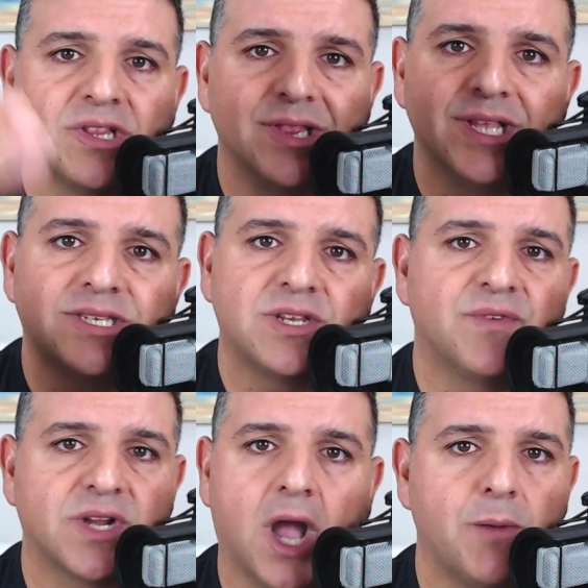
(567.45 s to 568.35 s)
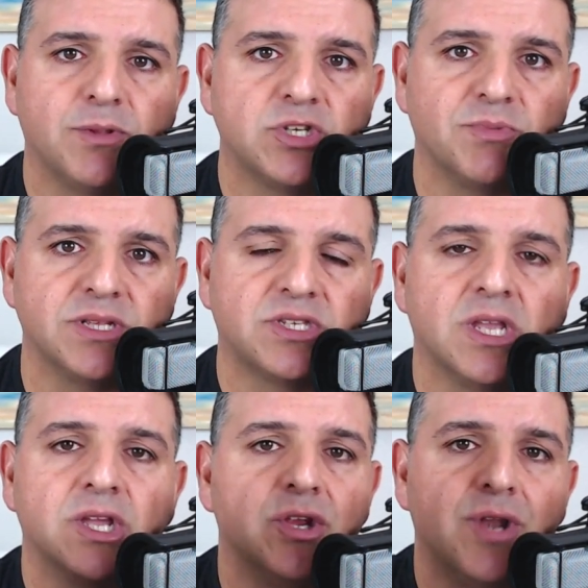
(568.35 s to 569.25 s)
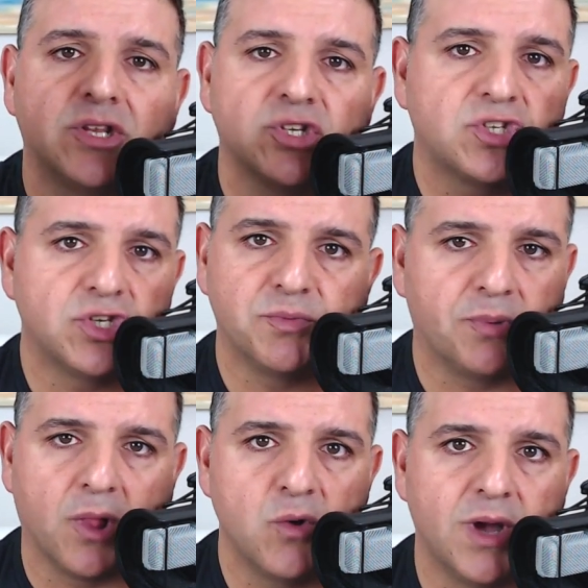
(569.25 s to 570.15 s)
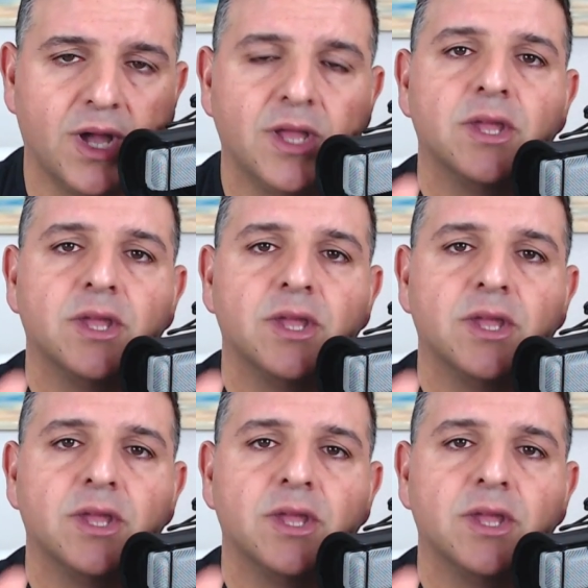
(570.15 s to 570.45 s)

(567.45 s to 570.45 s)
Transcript: a list of accomplishments. You're not just a diploma.